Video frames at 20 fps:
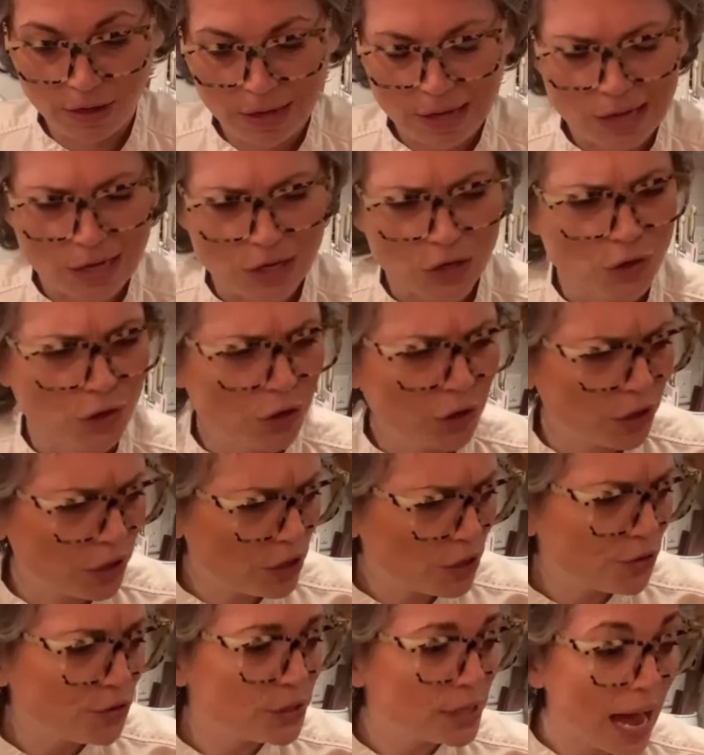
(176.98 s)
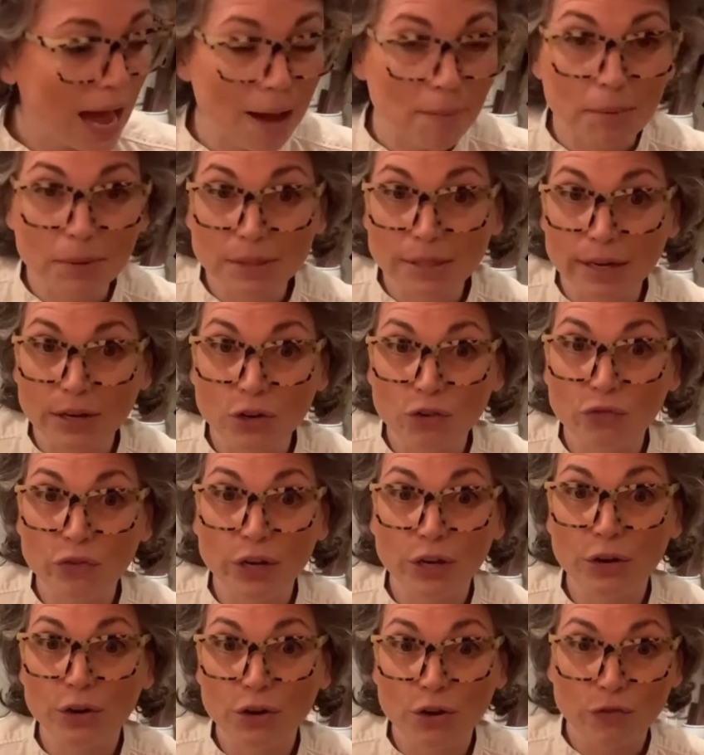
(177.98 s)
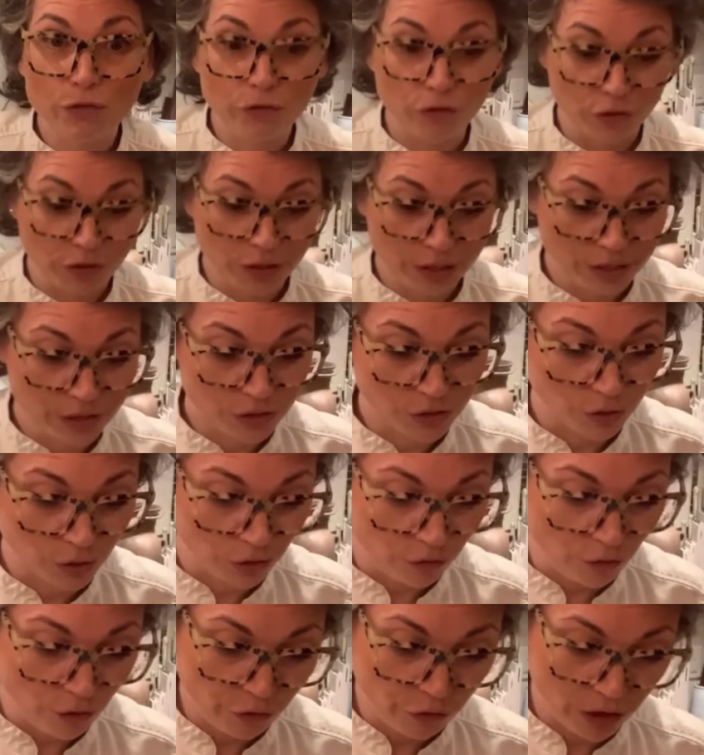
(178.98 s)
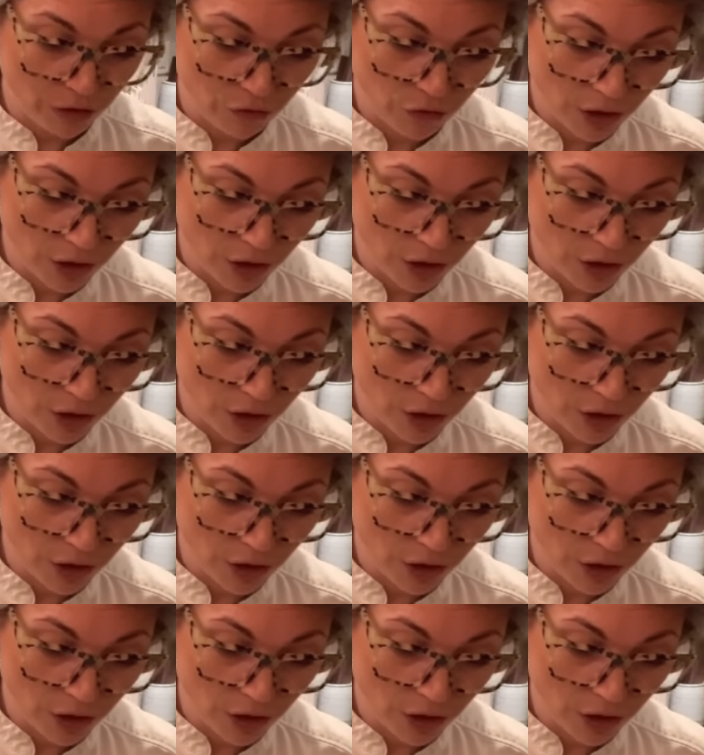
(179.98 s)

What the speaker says: you could use apple cider vinegar for this sort of a flavor